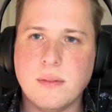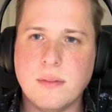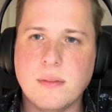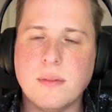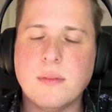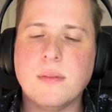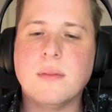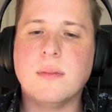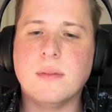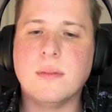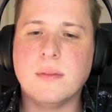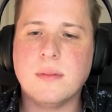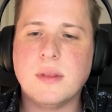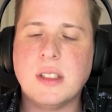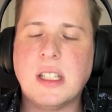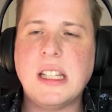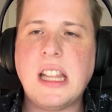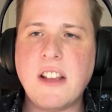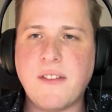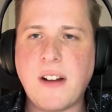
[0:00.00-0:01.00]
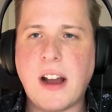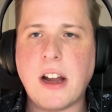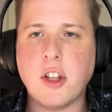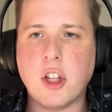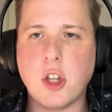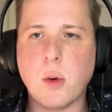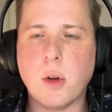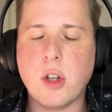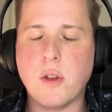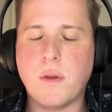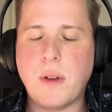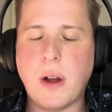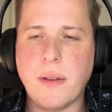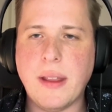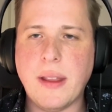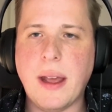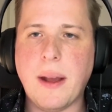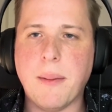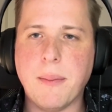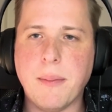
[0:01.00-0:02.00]
Mm. Did they find you or you found
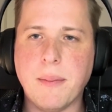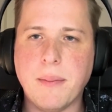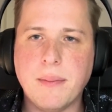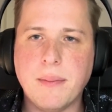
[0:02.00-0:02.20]
them?